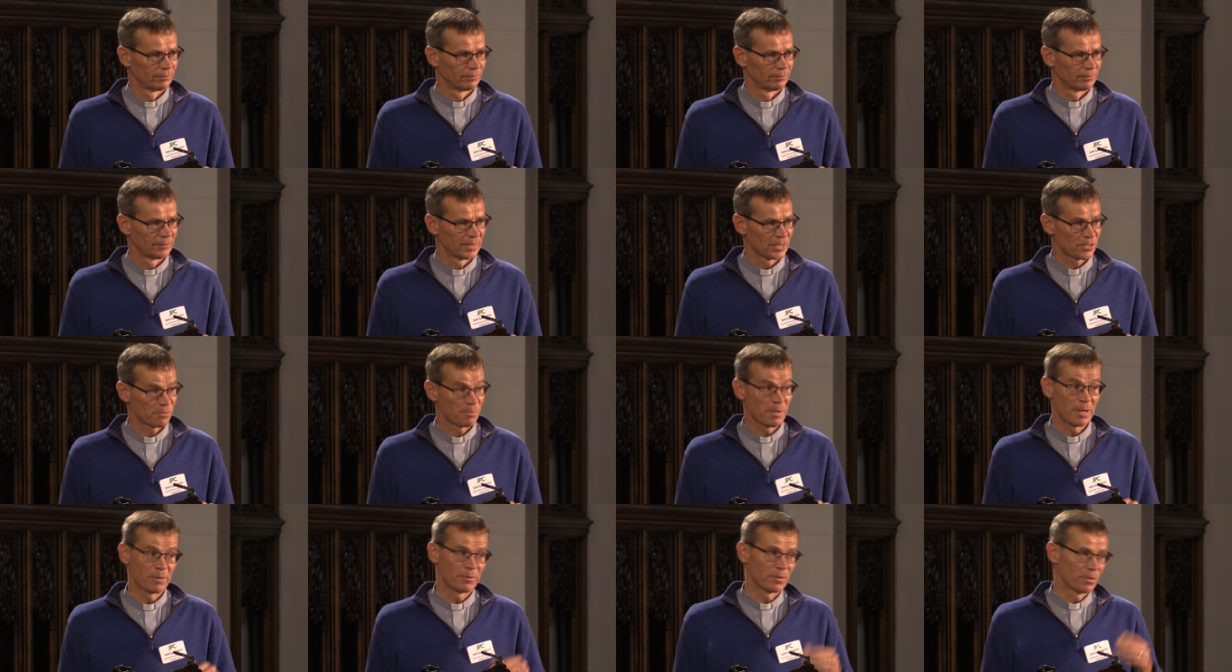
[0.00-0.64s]
That's
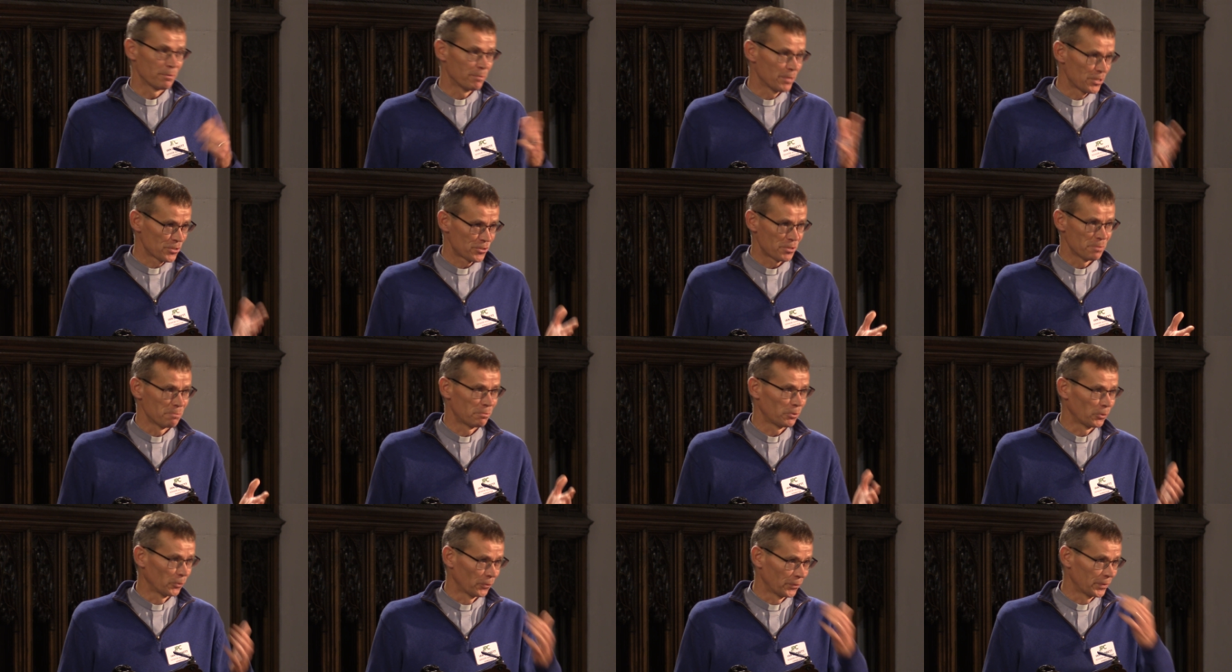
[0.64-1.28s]
maybe the most
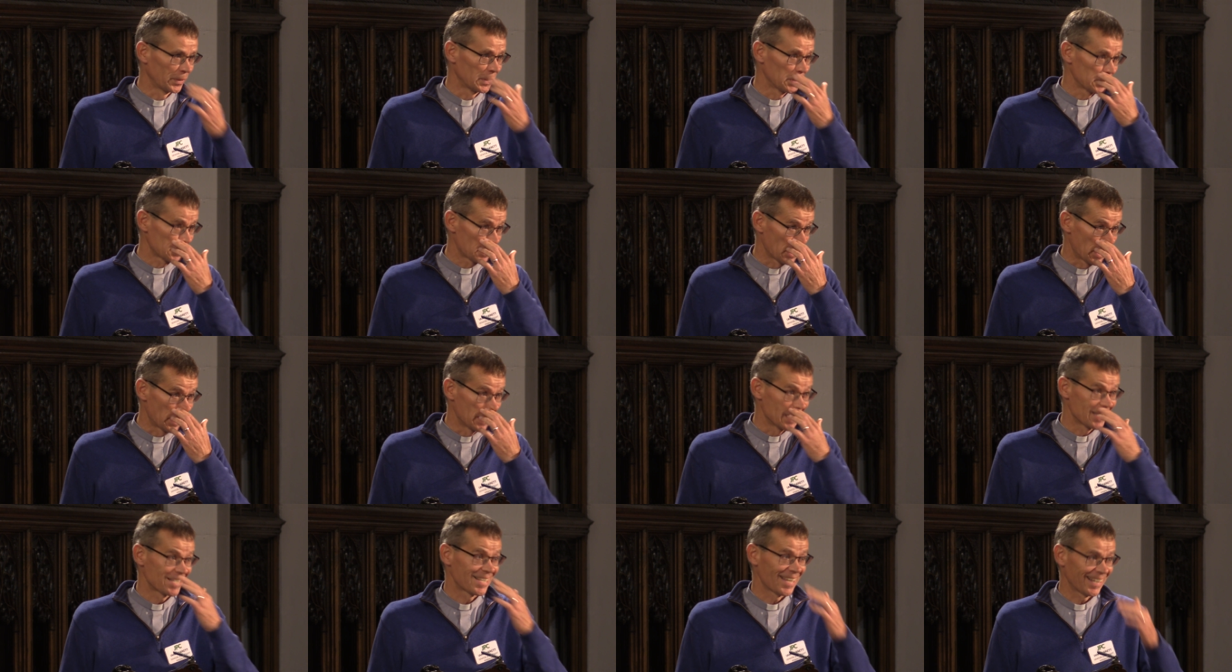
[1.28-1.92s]
important thing to say.
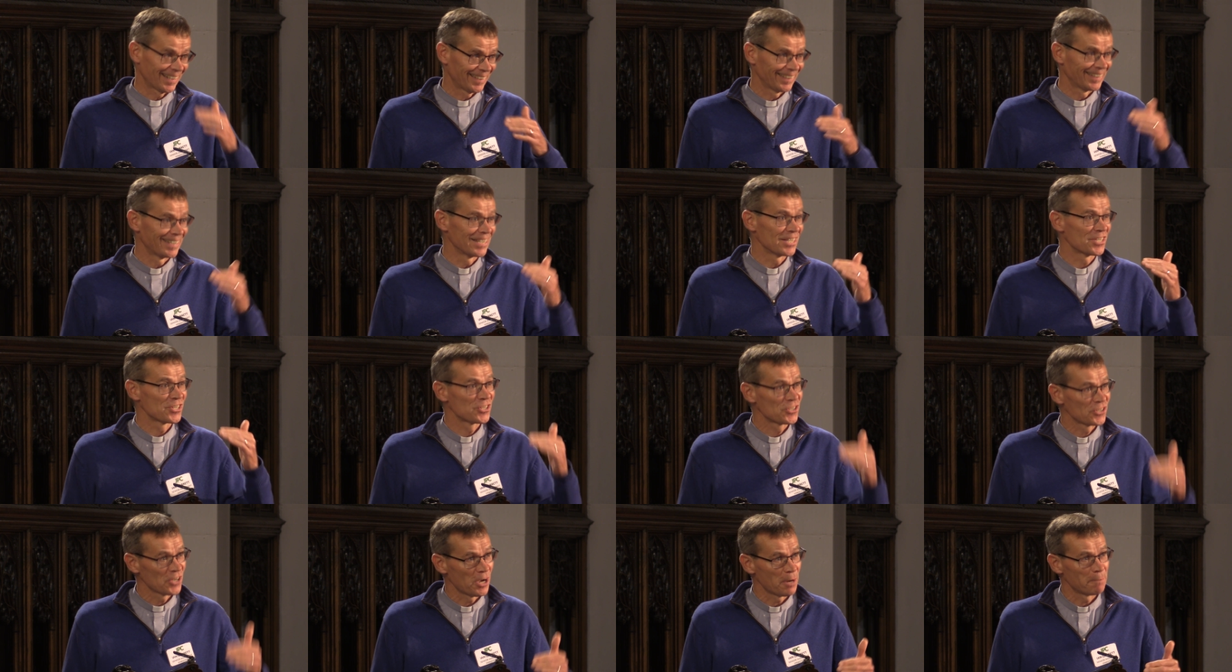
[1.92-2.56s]
Settle in
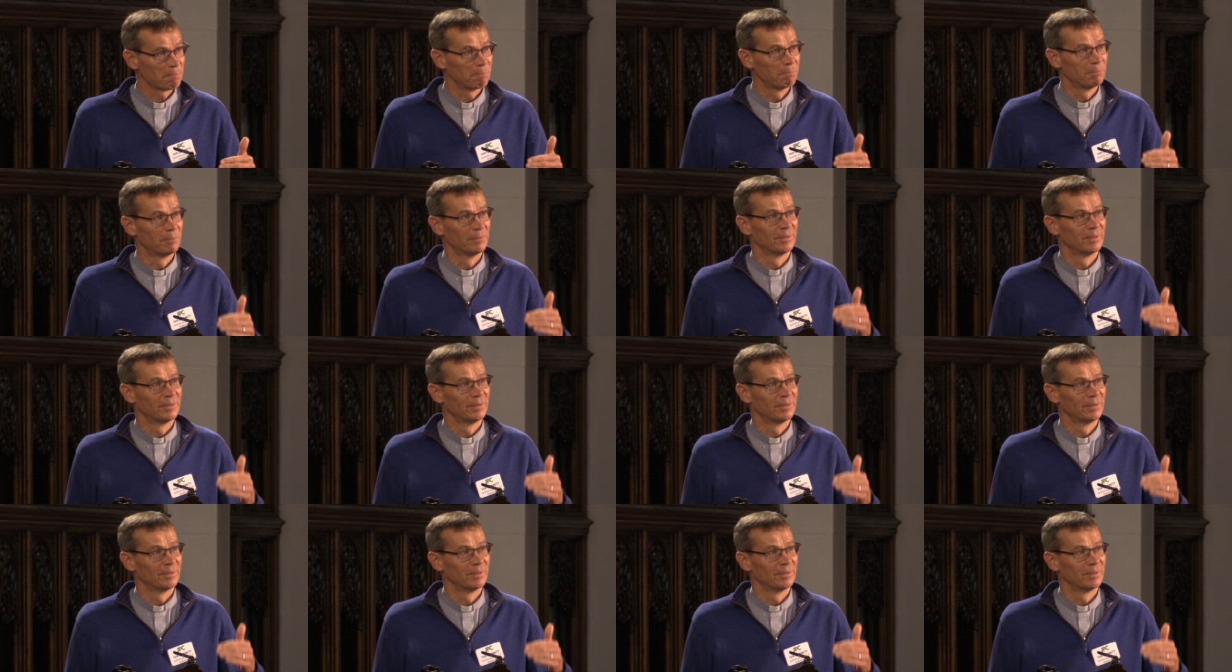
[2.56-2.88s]
some